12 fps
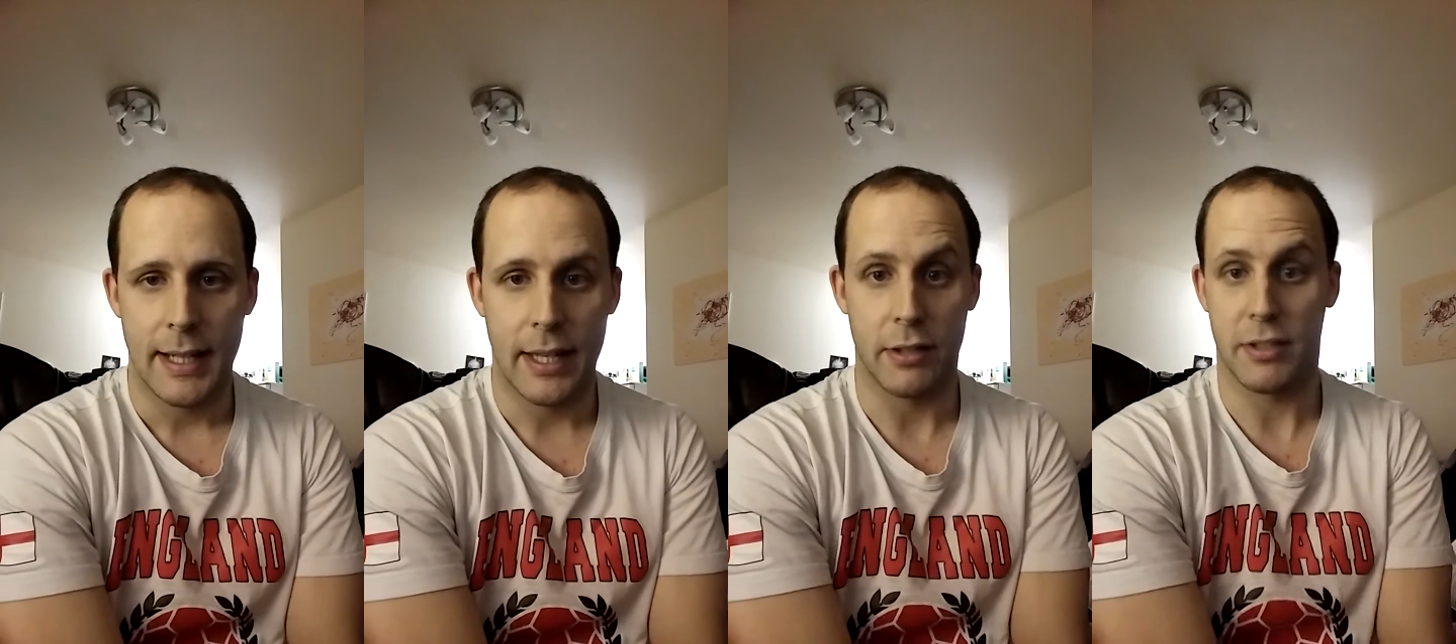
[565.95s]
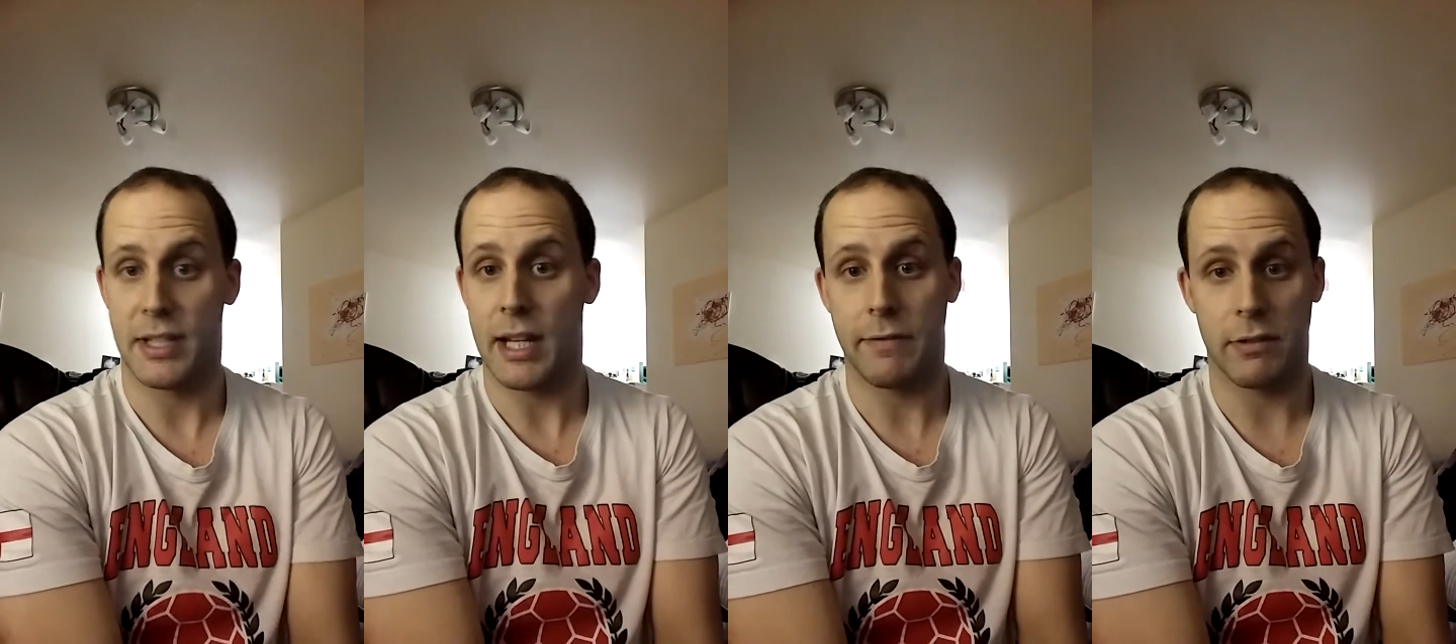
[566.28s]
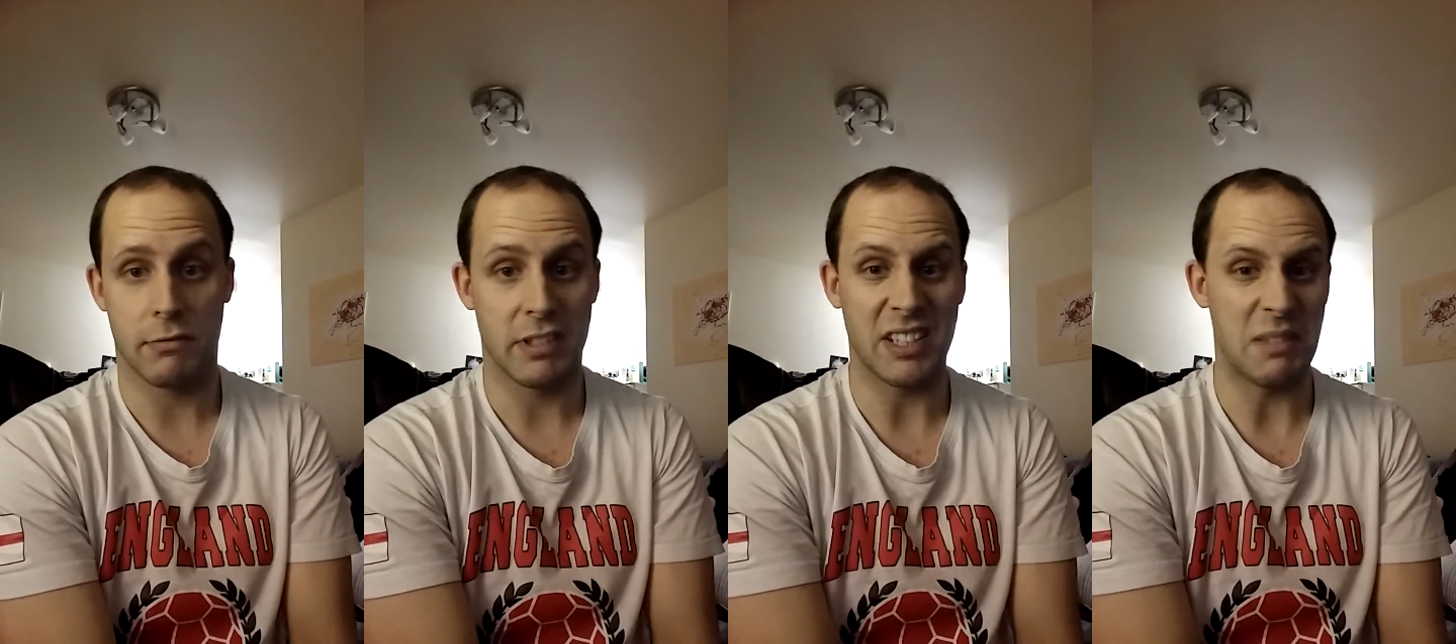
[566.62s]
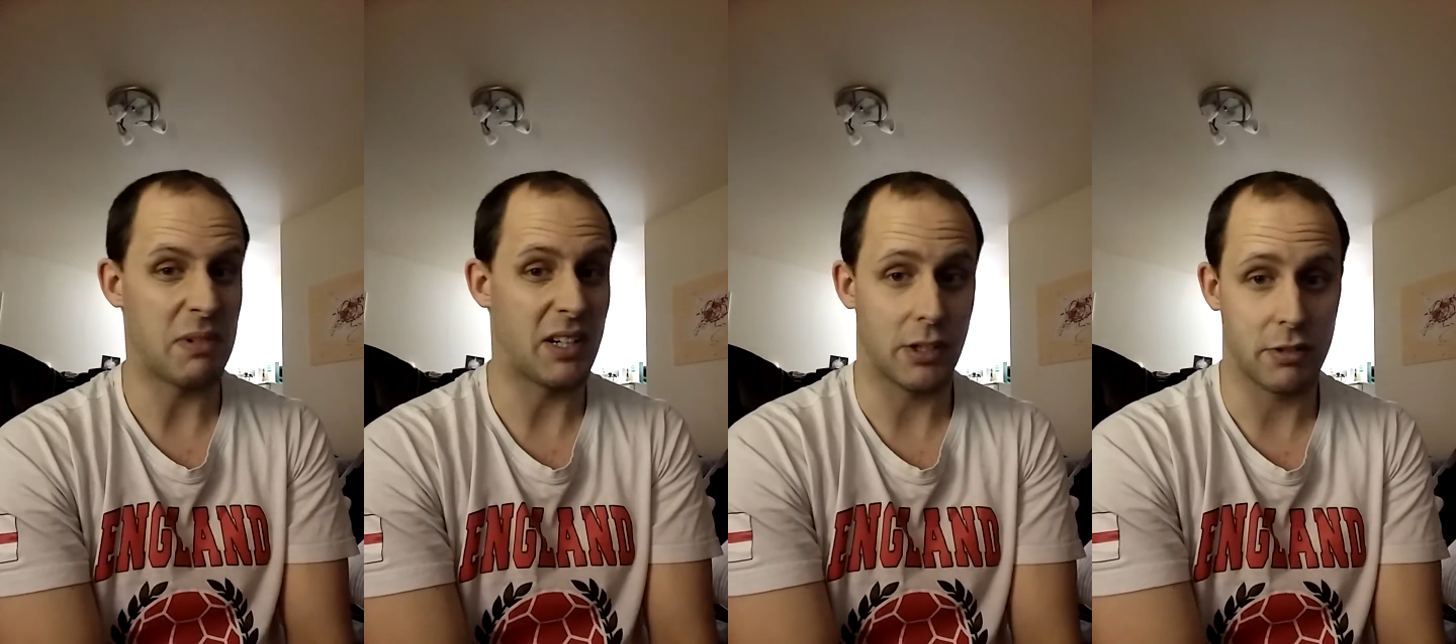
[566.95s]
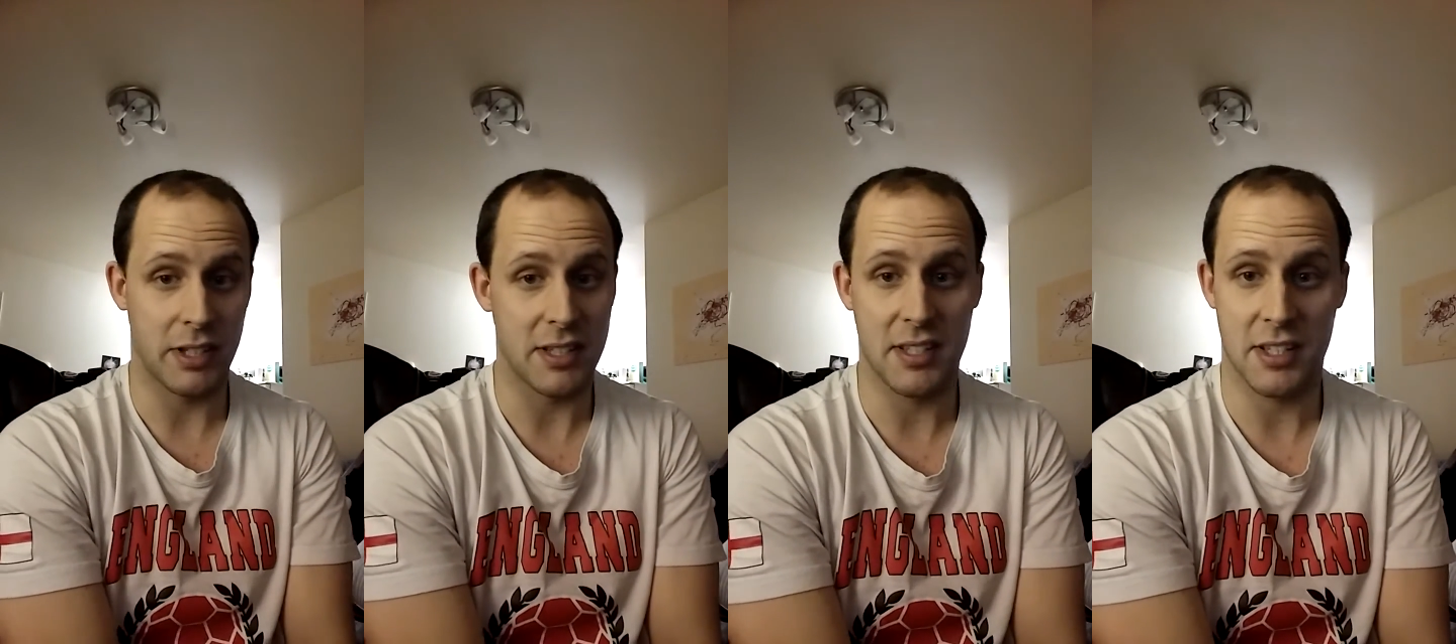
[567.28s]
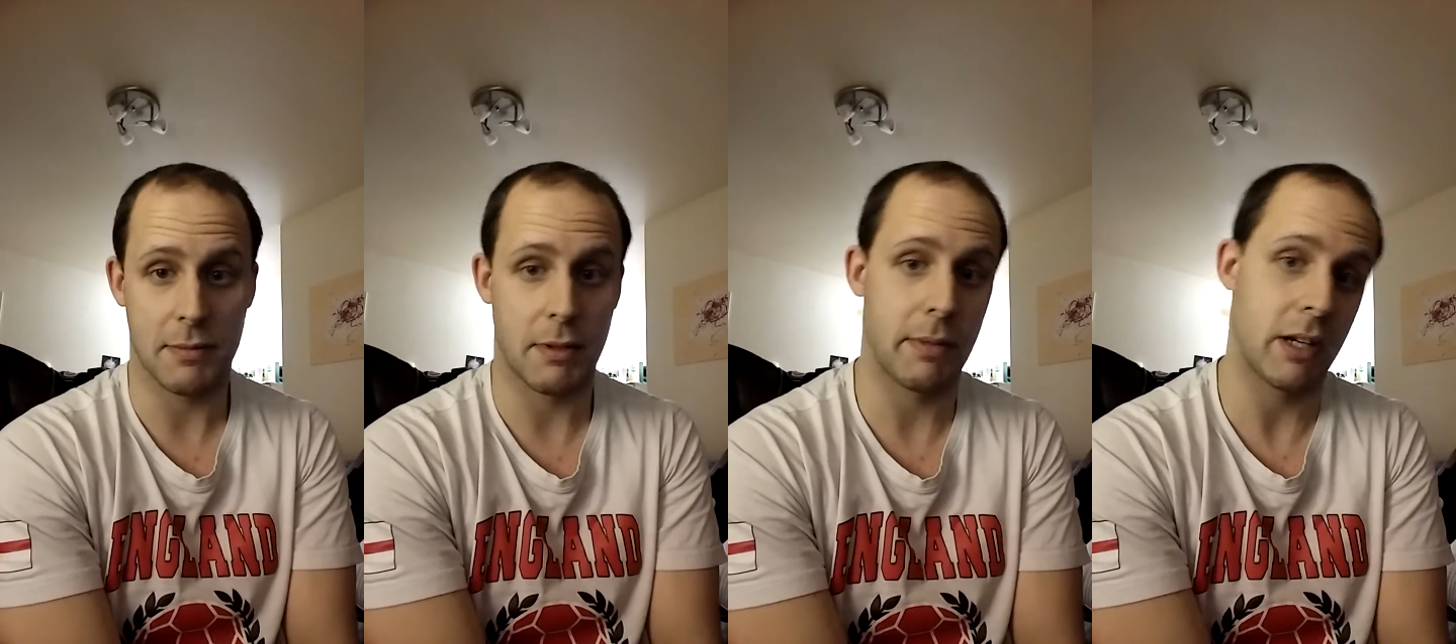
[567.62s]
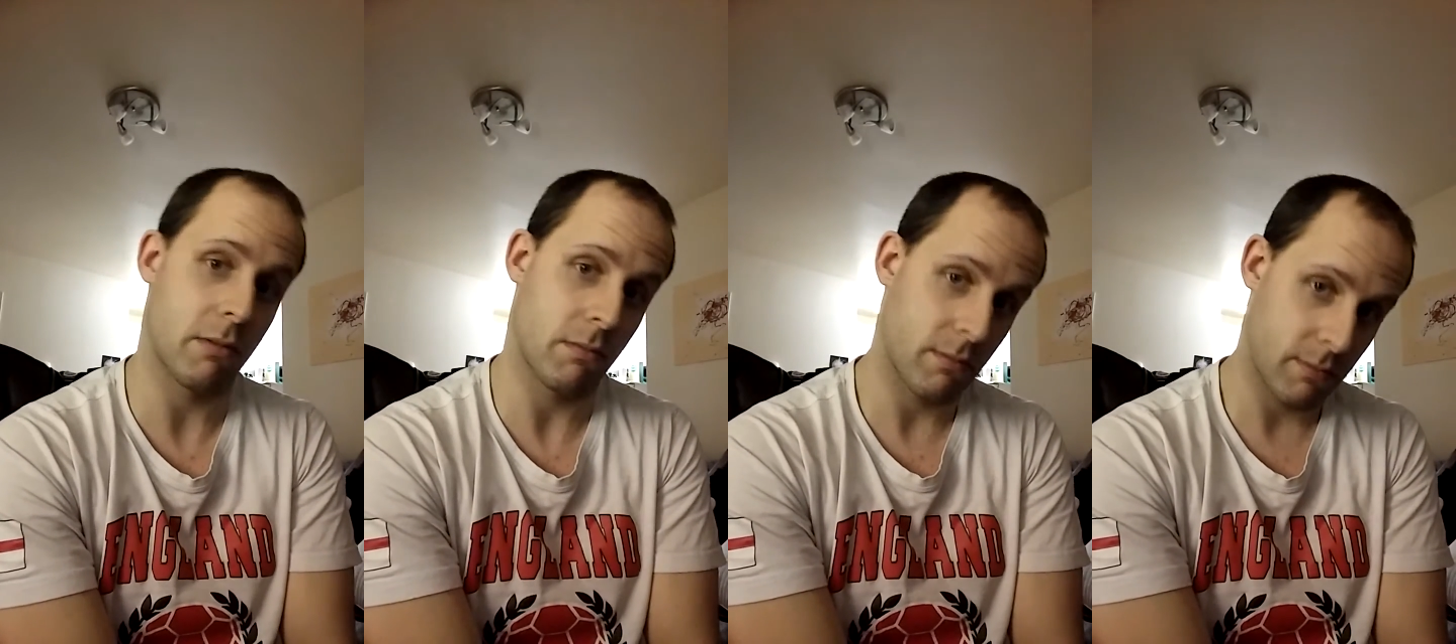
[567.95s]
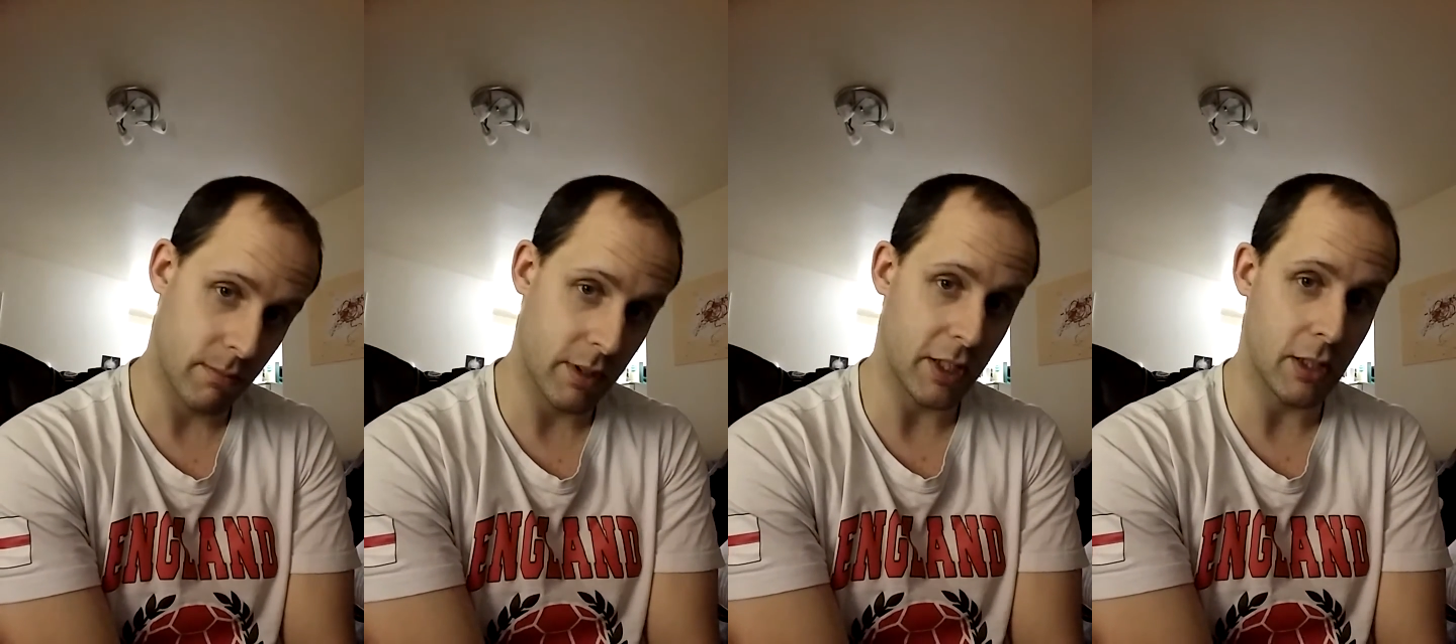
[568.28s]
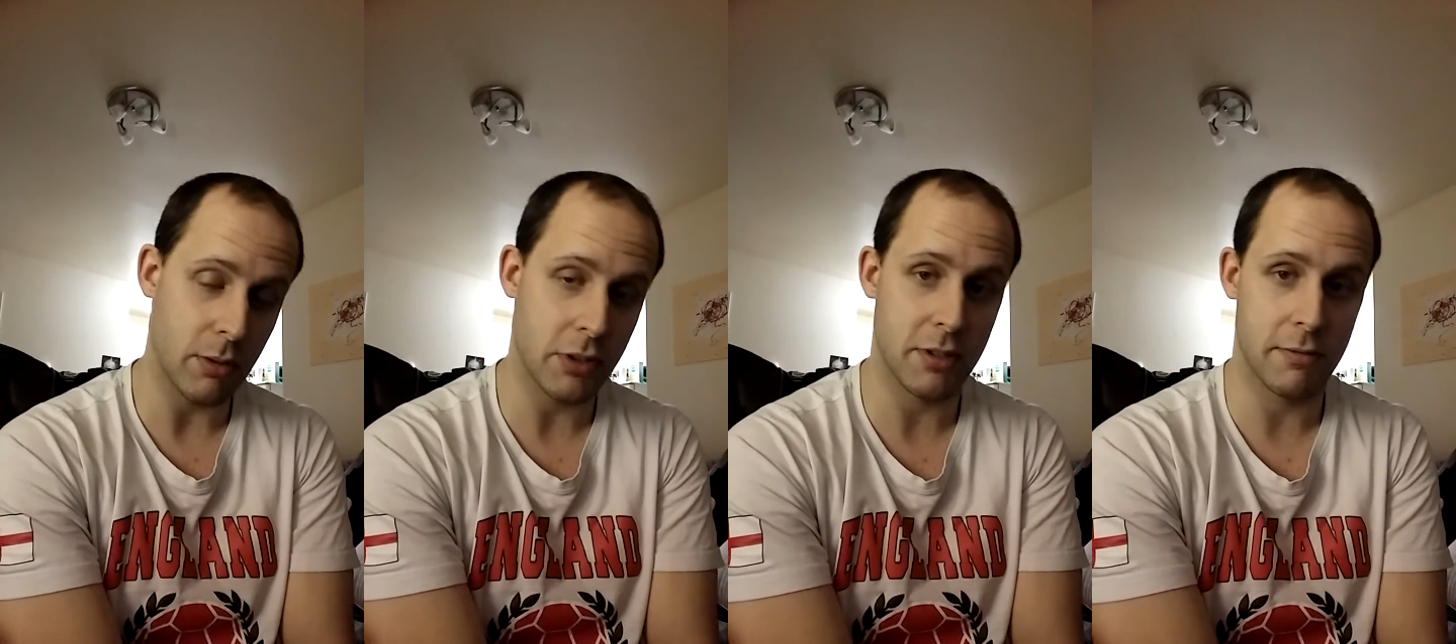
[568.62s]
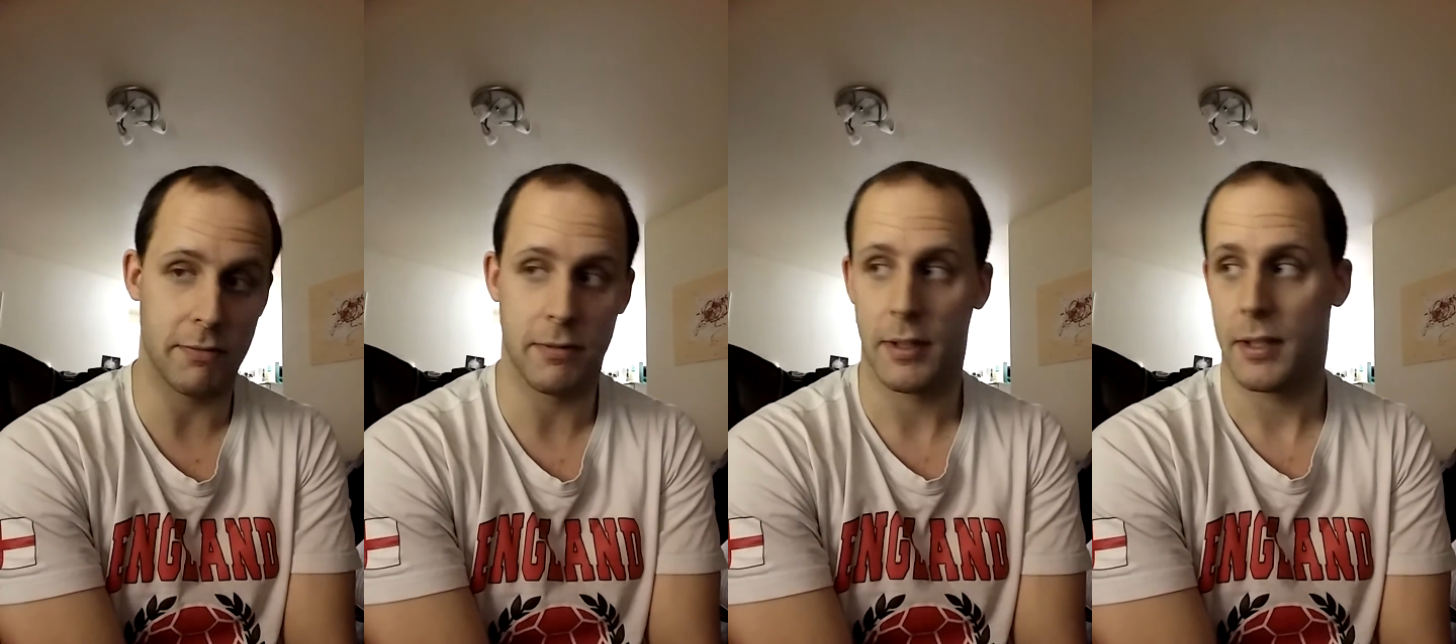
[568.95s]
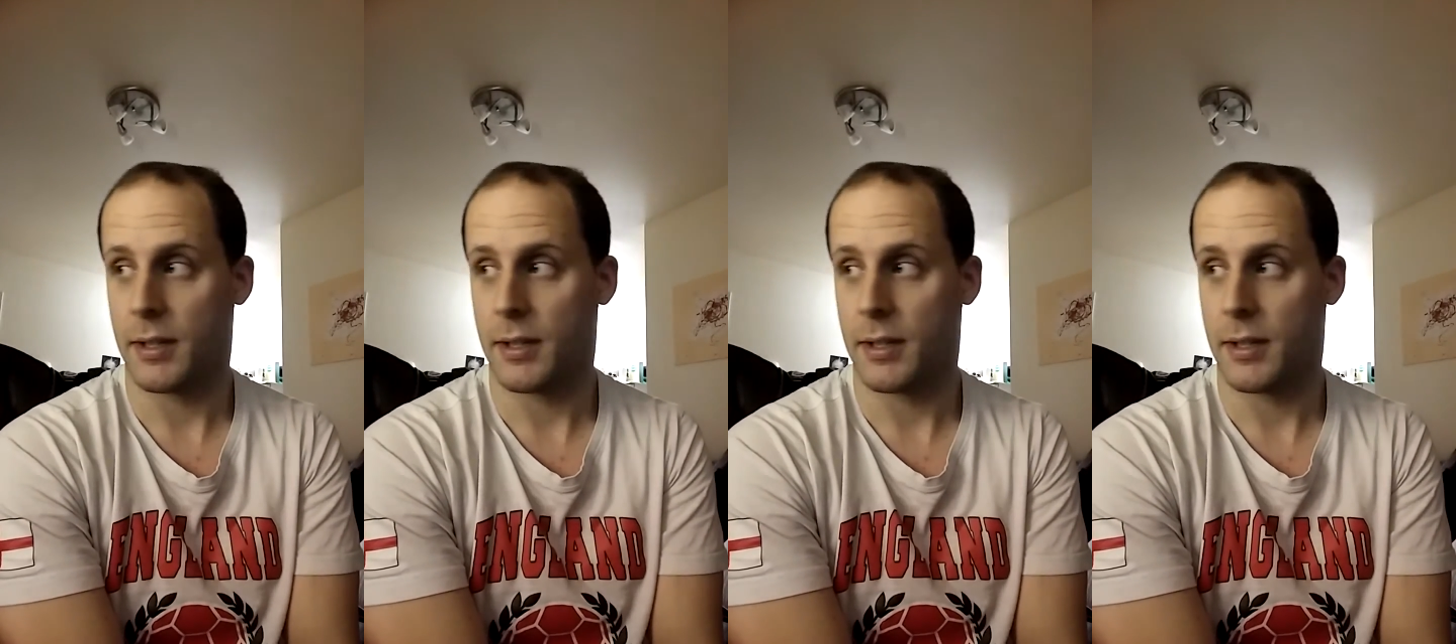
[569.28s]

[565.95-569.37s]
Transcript: and there's never really been a criticism about the use of